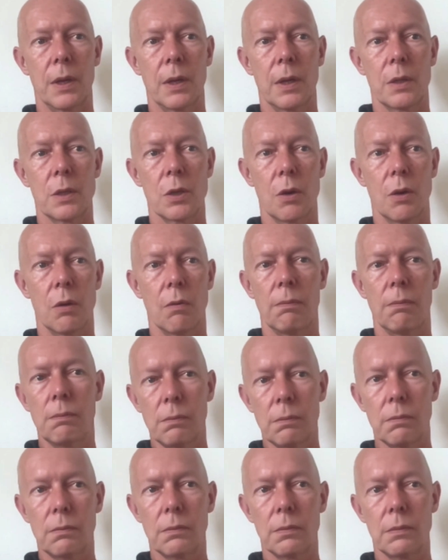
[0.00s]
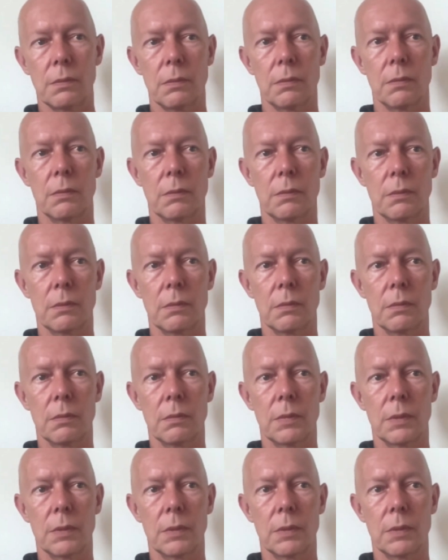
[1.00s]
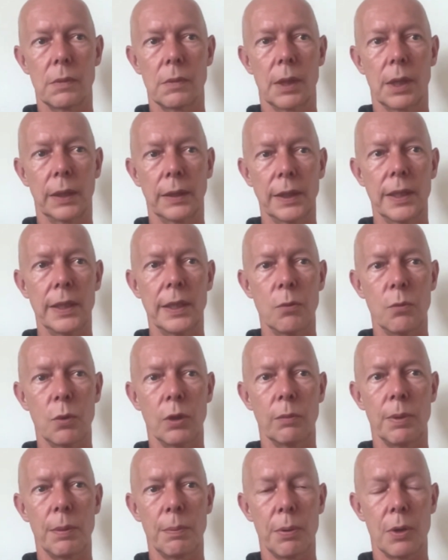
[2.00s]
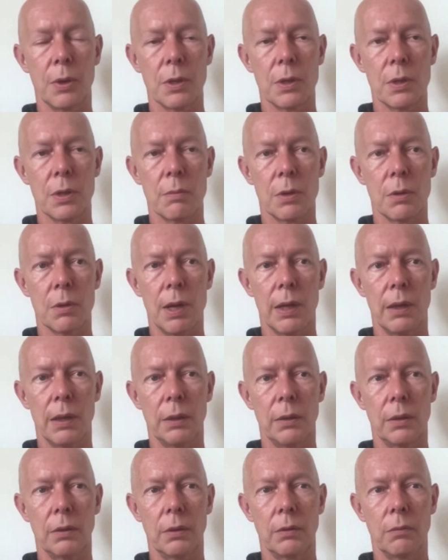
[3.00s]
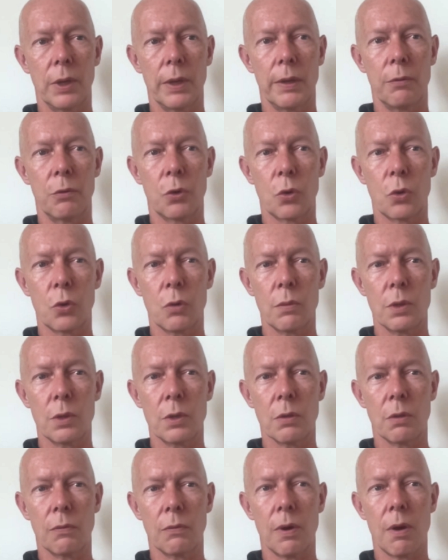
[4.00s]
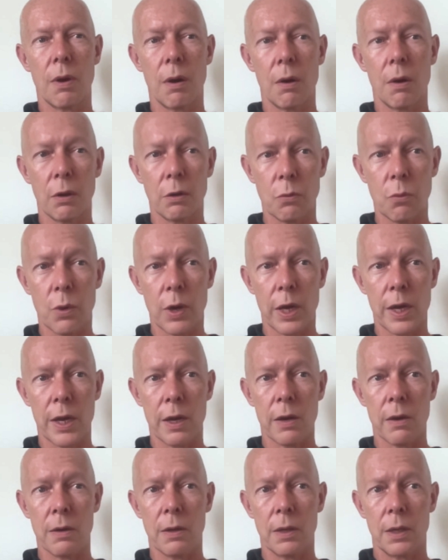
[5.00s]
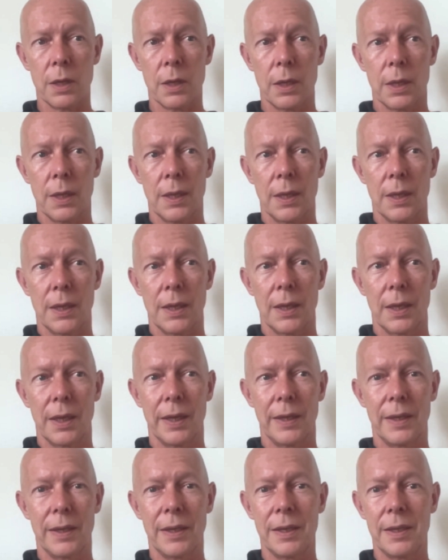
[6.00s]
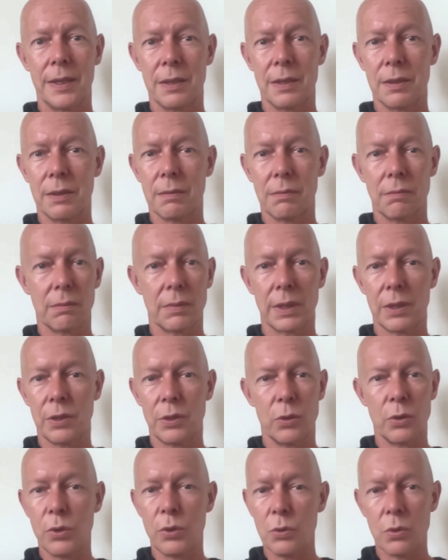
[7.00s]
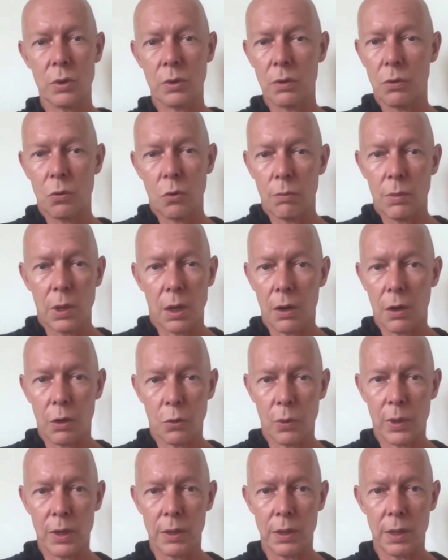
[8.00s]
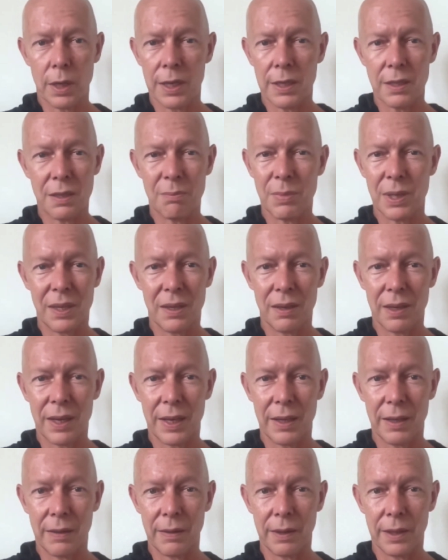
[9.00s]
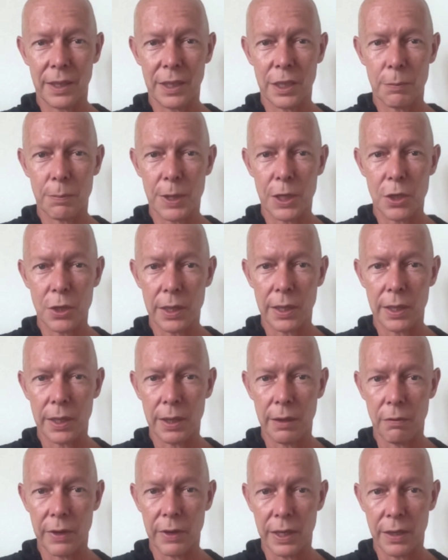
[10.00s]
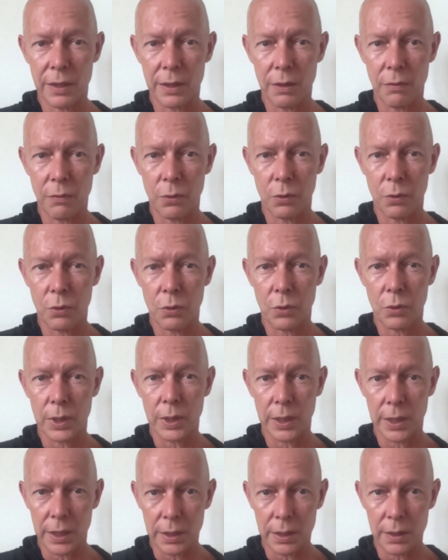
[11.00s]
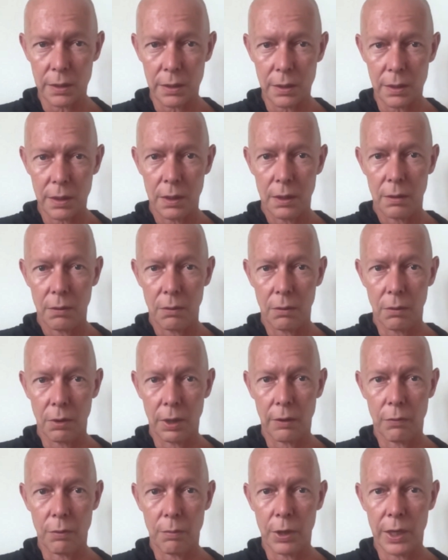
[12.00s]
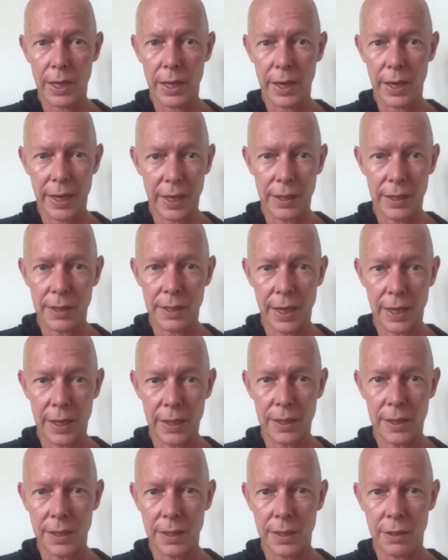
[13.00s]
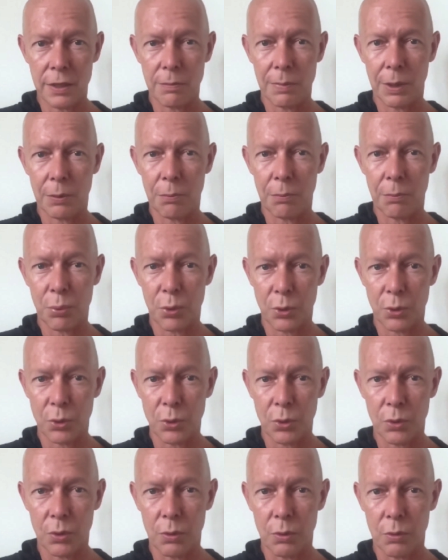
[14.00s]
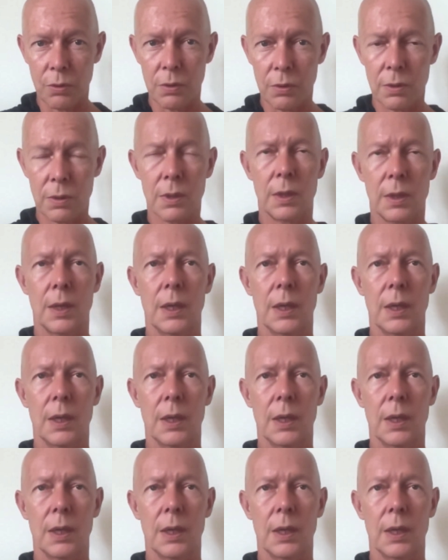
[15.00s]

so I think it will be possible. In terms of hardware, it is, you use the normal hardware. There hasn't been anything specially invented for doing this. Well, everybody has access. It's about protocols,